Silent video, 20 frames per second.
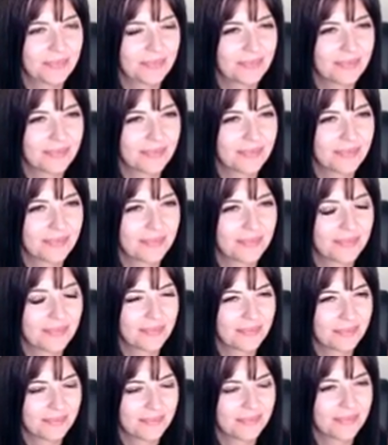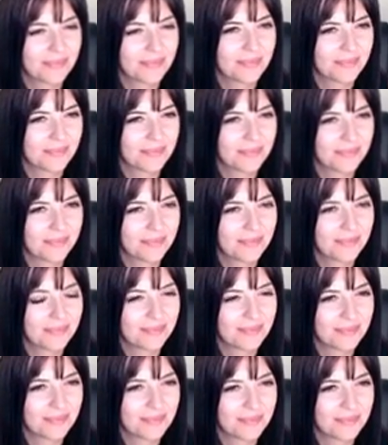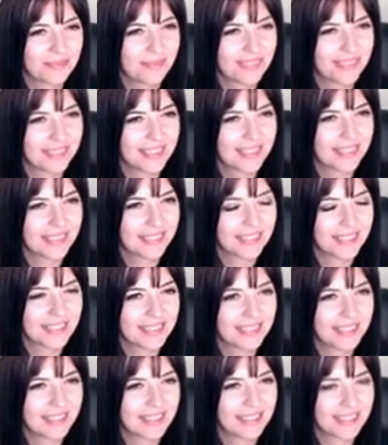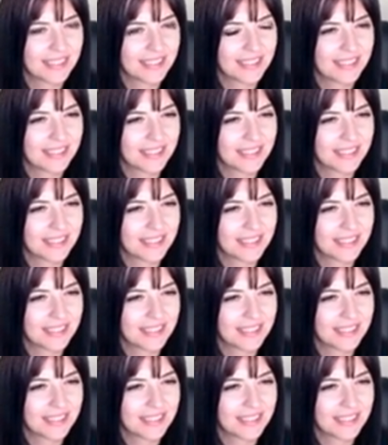(silent)